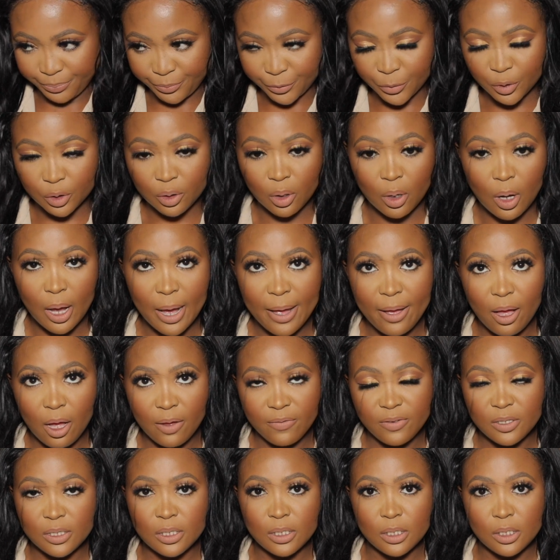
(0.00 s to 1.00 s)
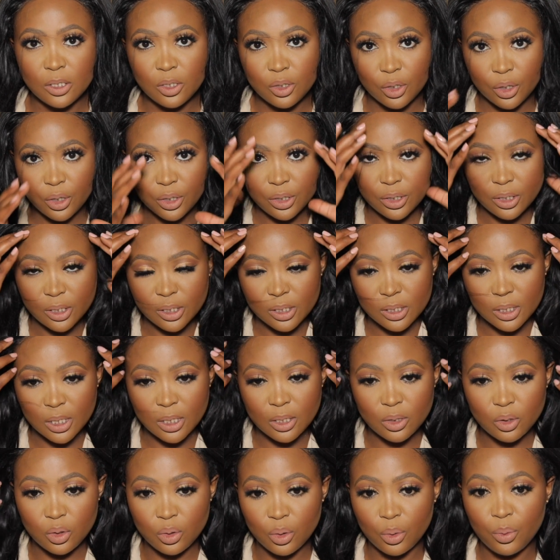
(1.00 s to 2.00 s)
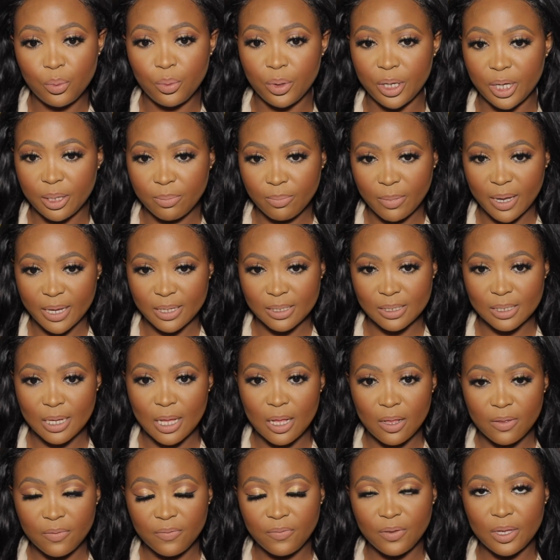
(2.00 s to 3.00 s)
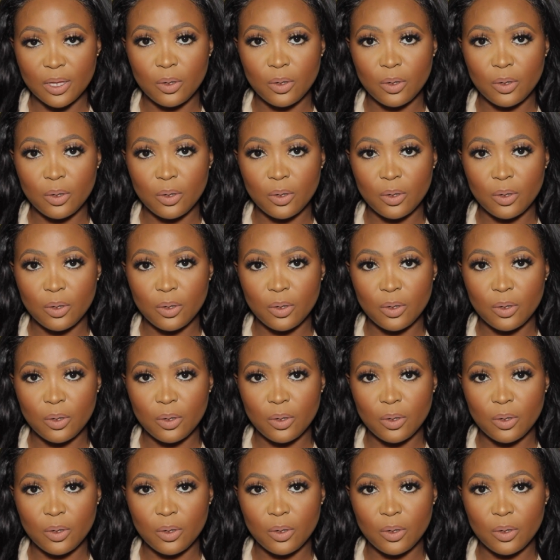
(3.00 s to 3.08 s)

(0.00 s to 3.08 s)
So I obviously turned this into a wig myself.